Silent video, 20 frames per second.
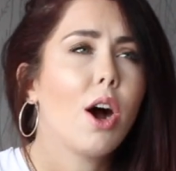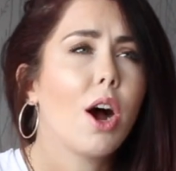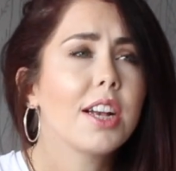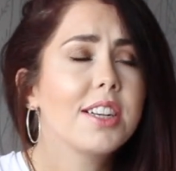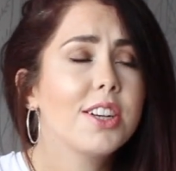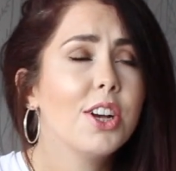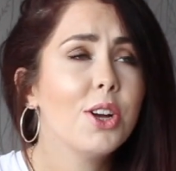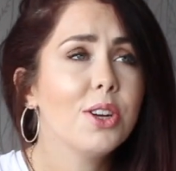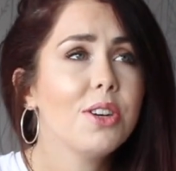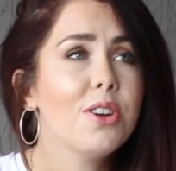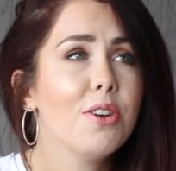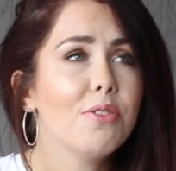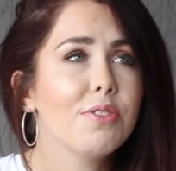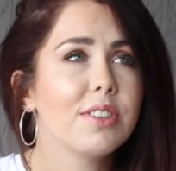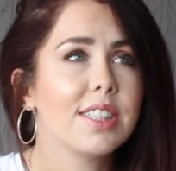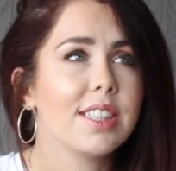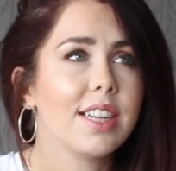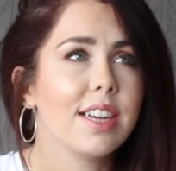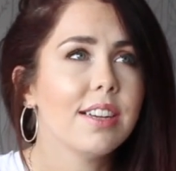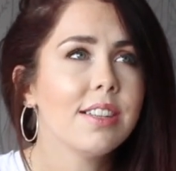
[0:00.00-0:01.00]
I could not
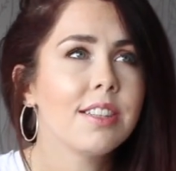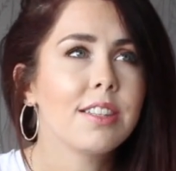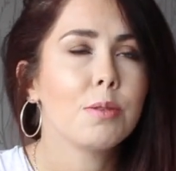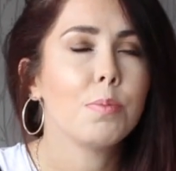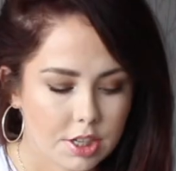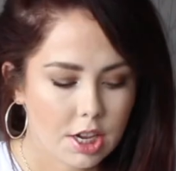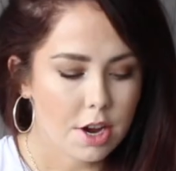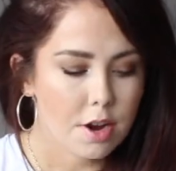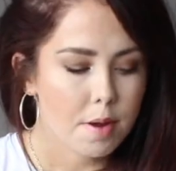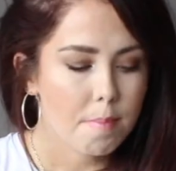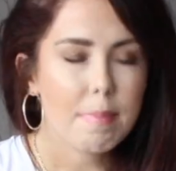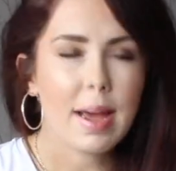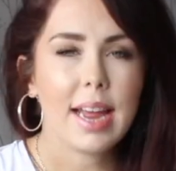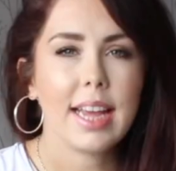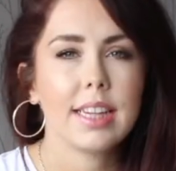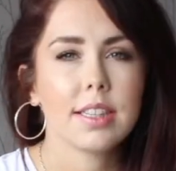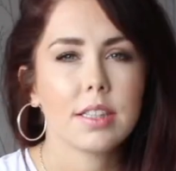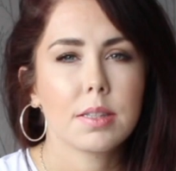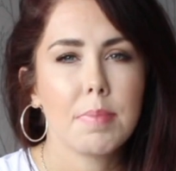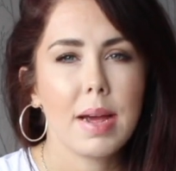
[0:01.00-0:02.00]
resist. So it's
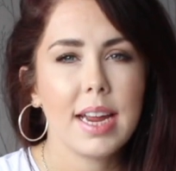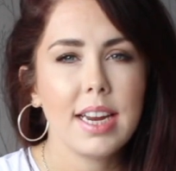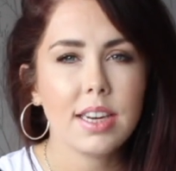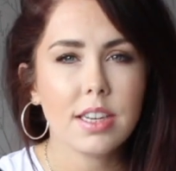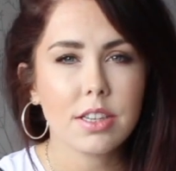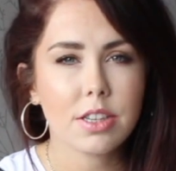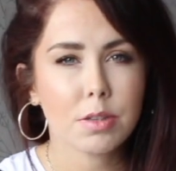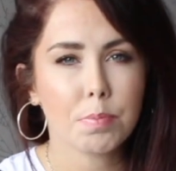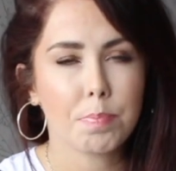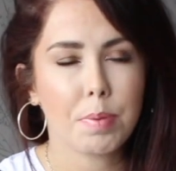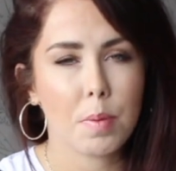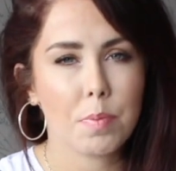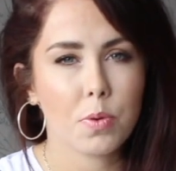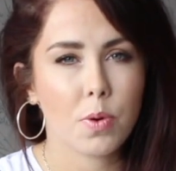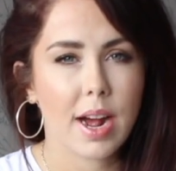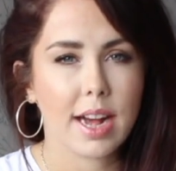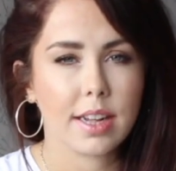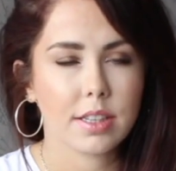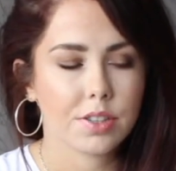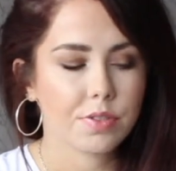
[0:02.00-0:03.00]
mainly just
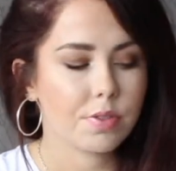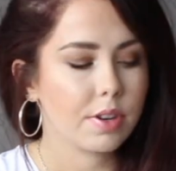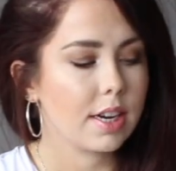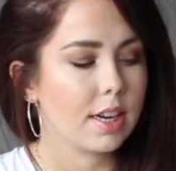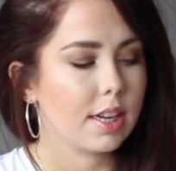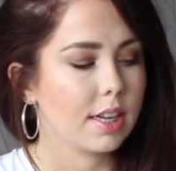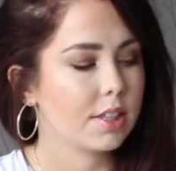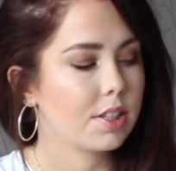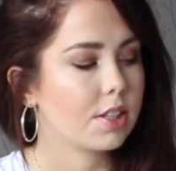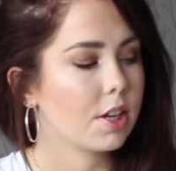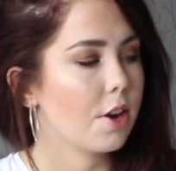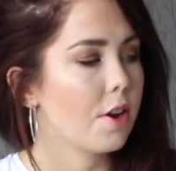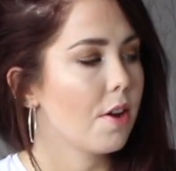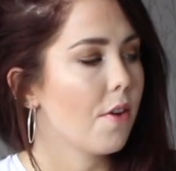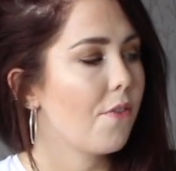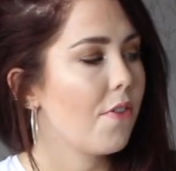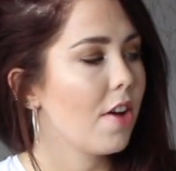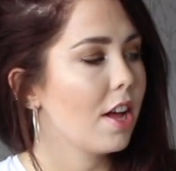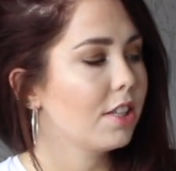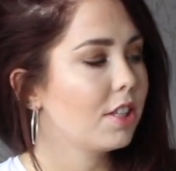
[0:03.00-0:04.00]
bobble hats really.
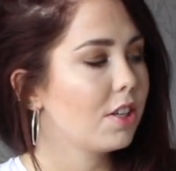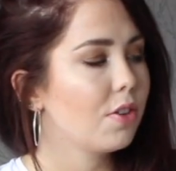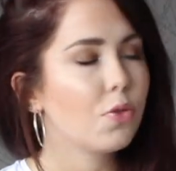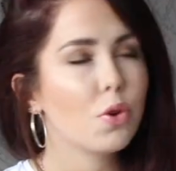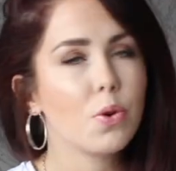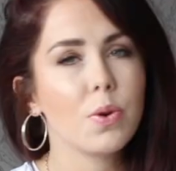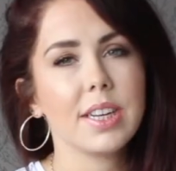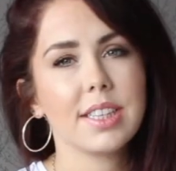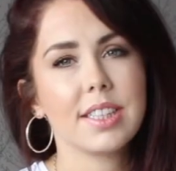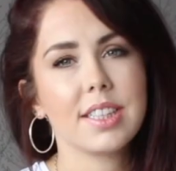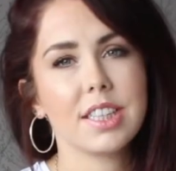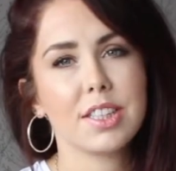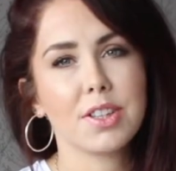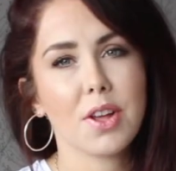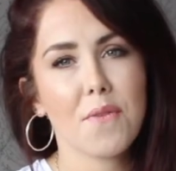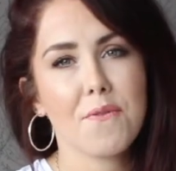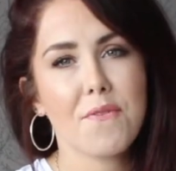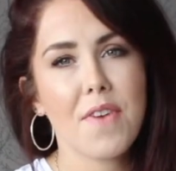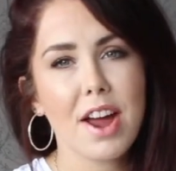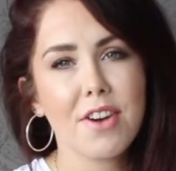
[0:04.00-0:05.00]
So first of all is this
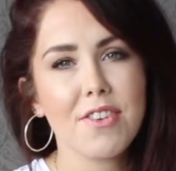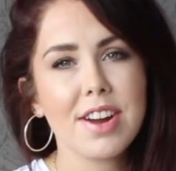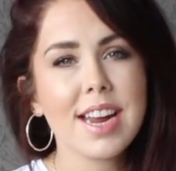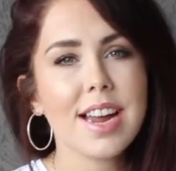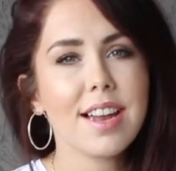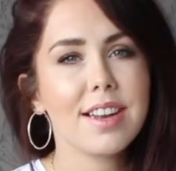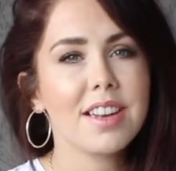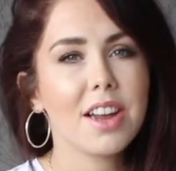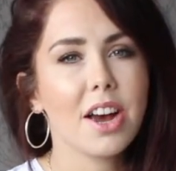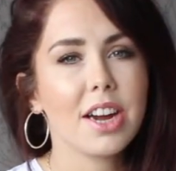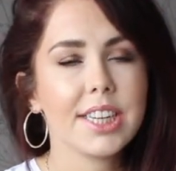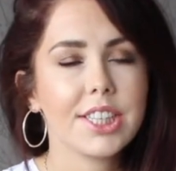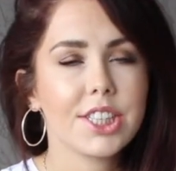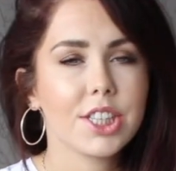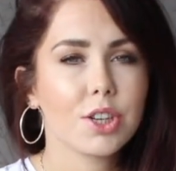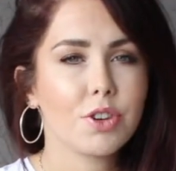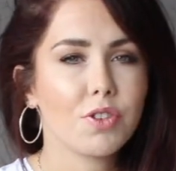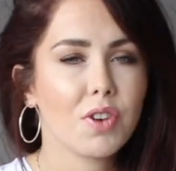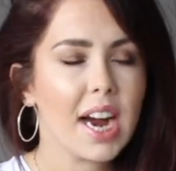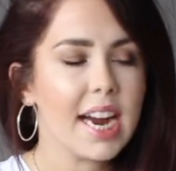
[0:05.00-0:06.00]
very
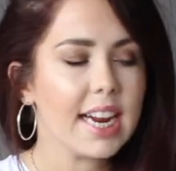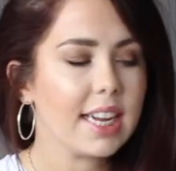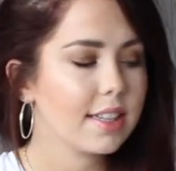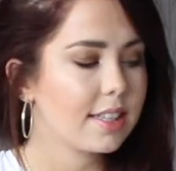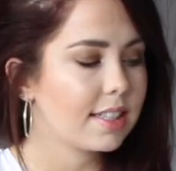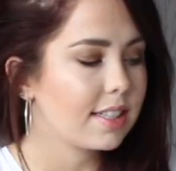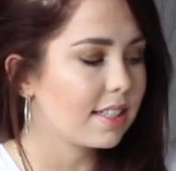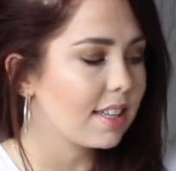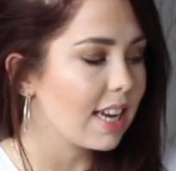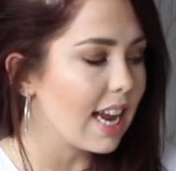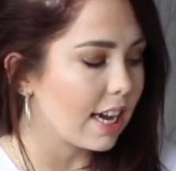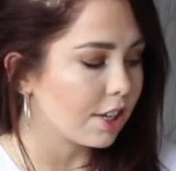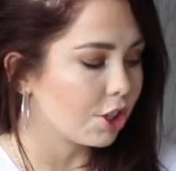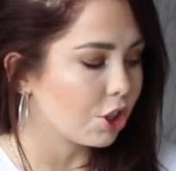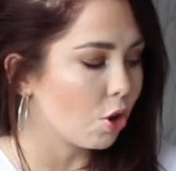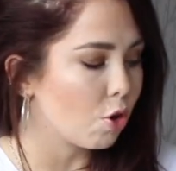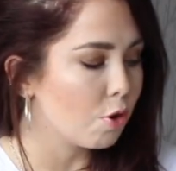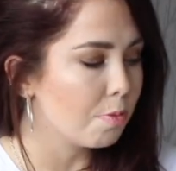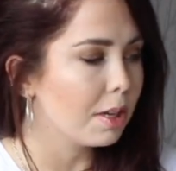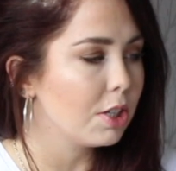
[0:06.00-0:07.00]
light grey
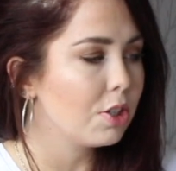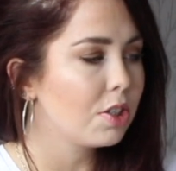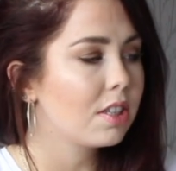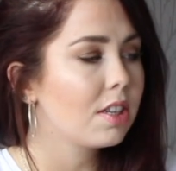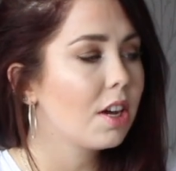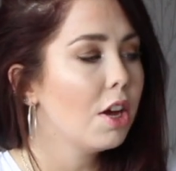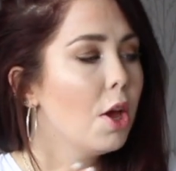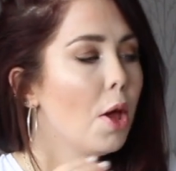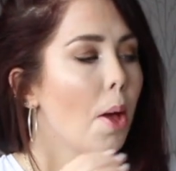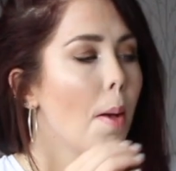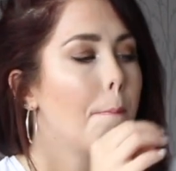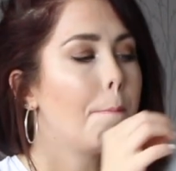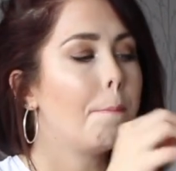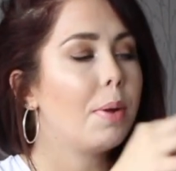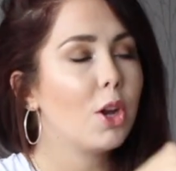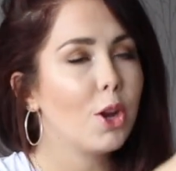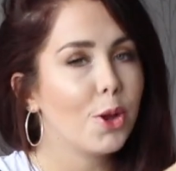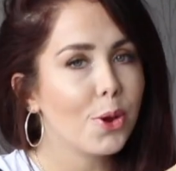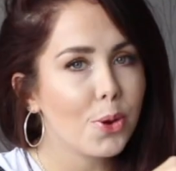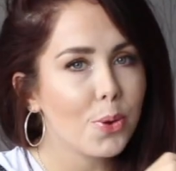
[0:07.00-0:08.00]
slash almost
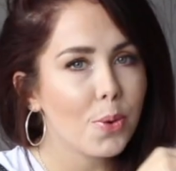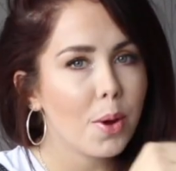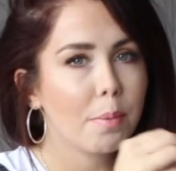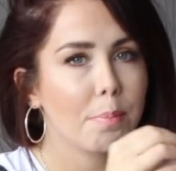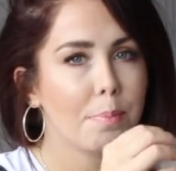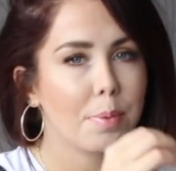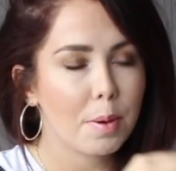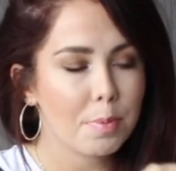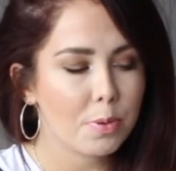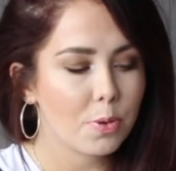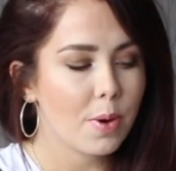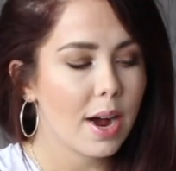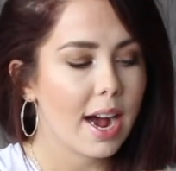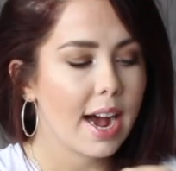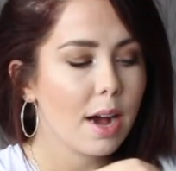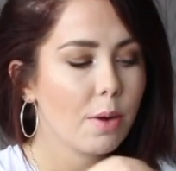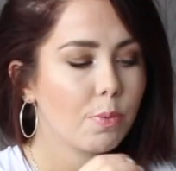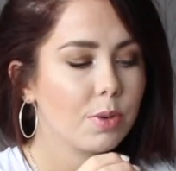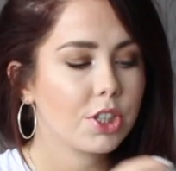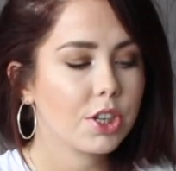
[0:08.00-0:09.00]
blue bobble
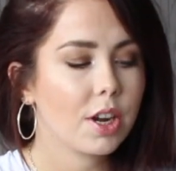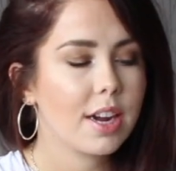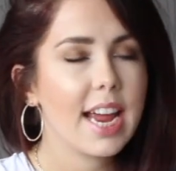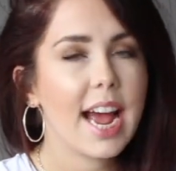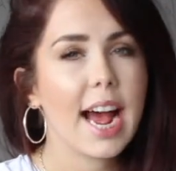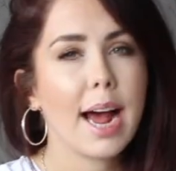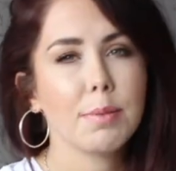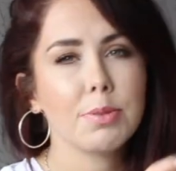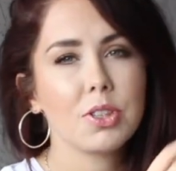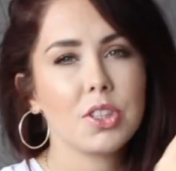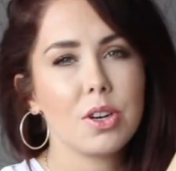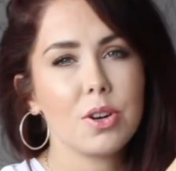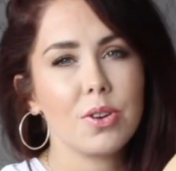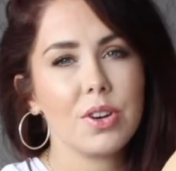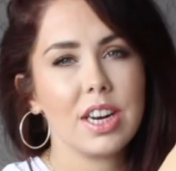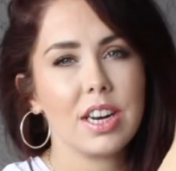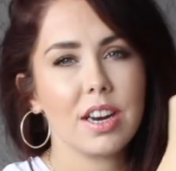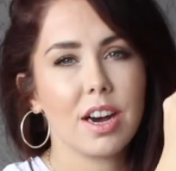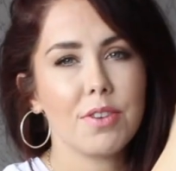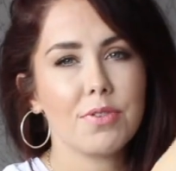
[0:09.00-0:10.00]
hat, which I
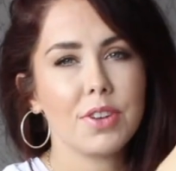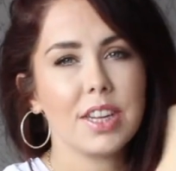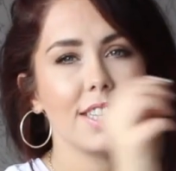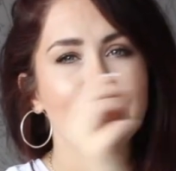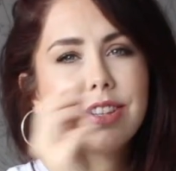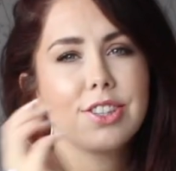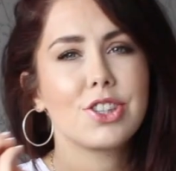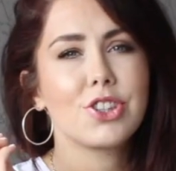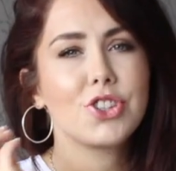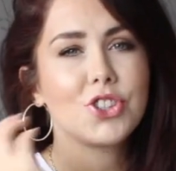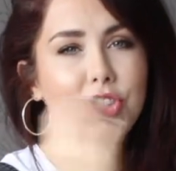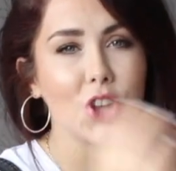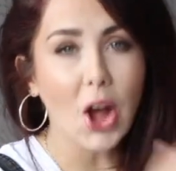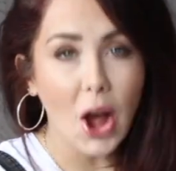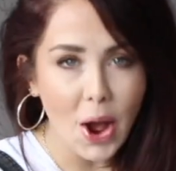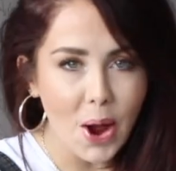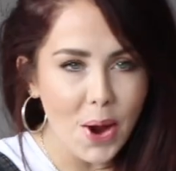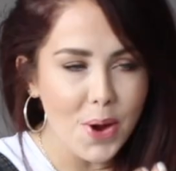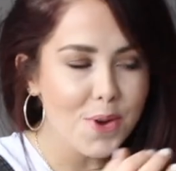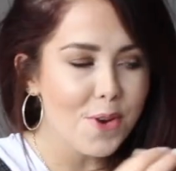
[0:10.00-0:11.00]
absolutely love. It's
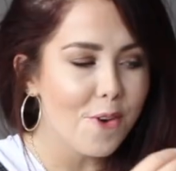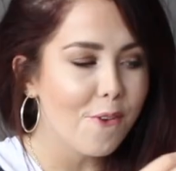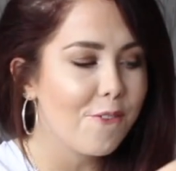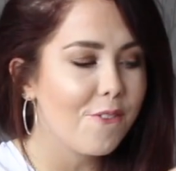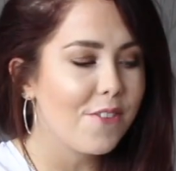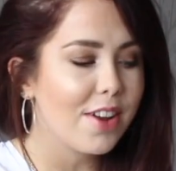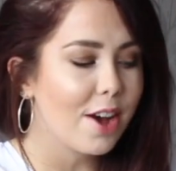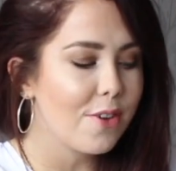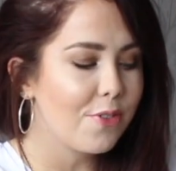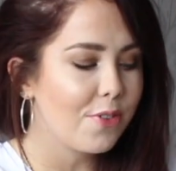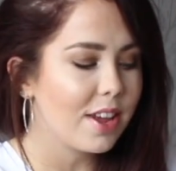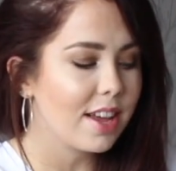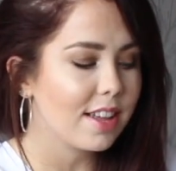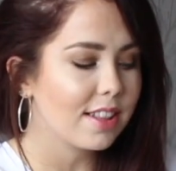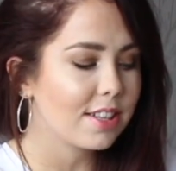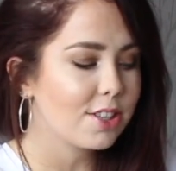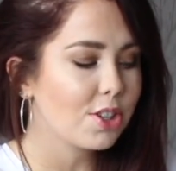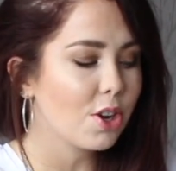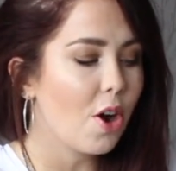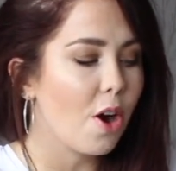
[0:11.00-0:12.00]
so fluffy
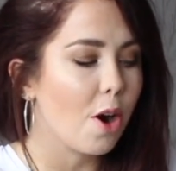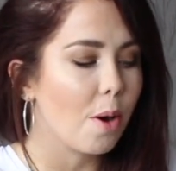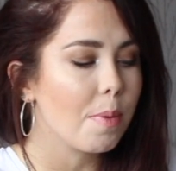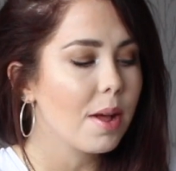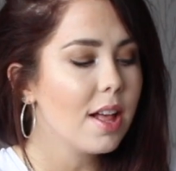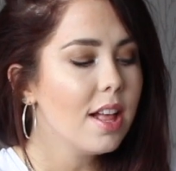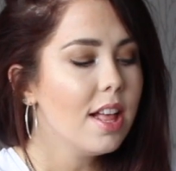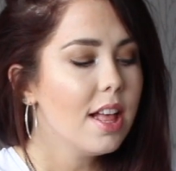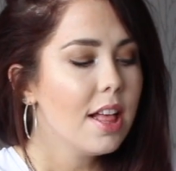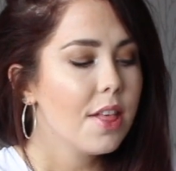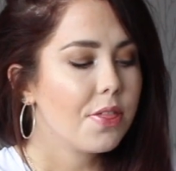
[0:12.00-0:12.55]
at the top.